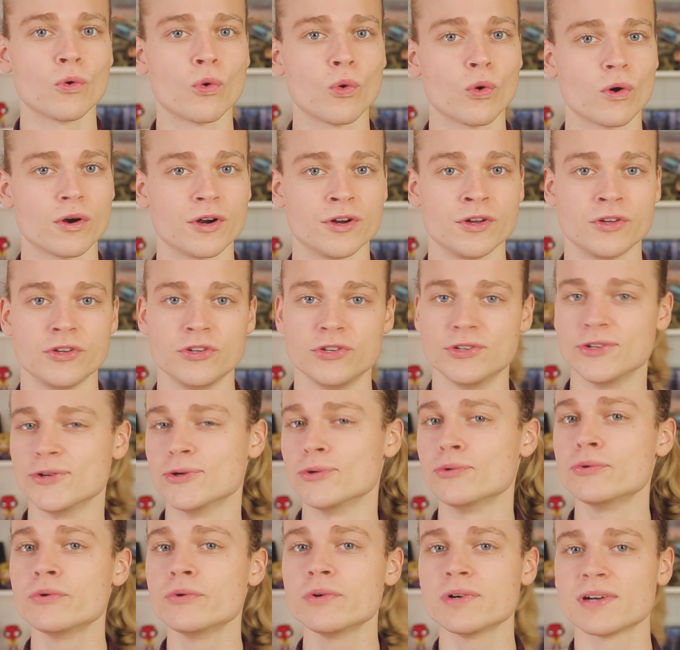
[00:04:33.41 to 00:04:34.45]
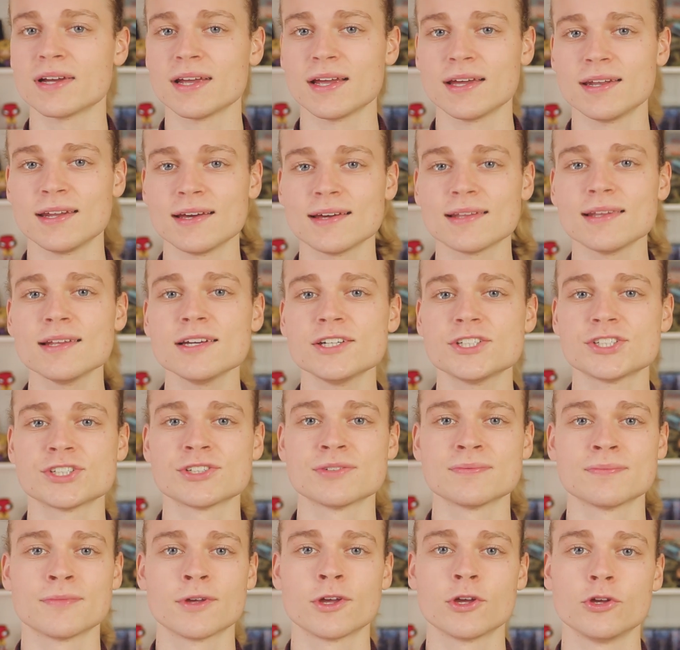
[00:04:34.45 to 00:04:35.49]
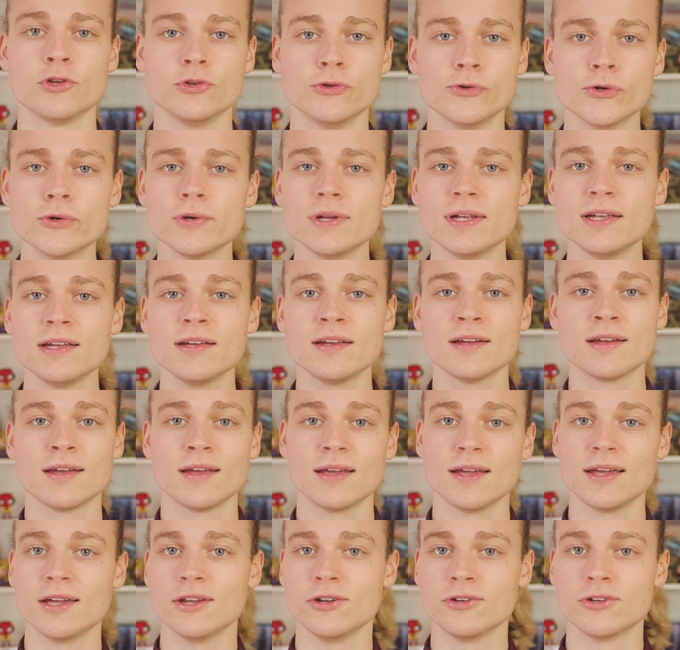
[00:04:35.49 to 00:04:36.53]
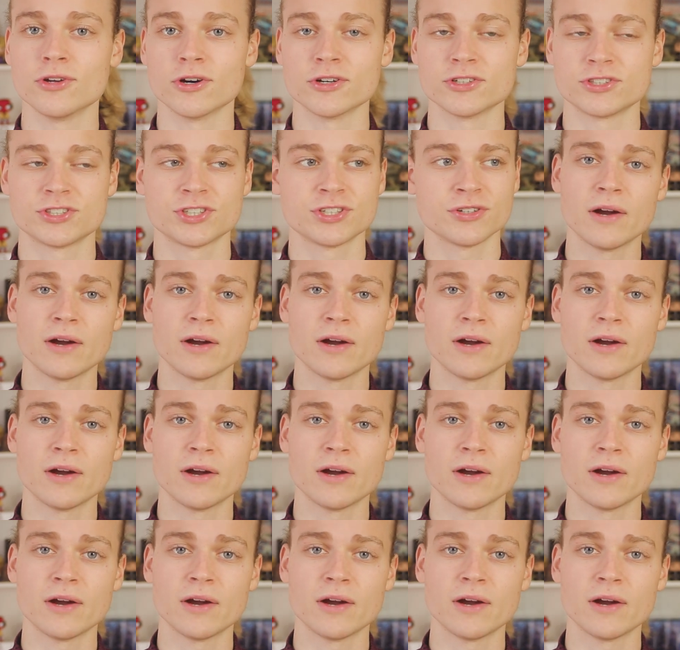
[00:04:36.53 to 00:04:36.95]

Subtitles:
or you in English, jullie in Dutch.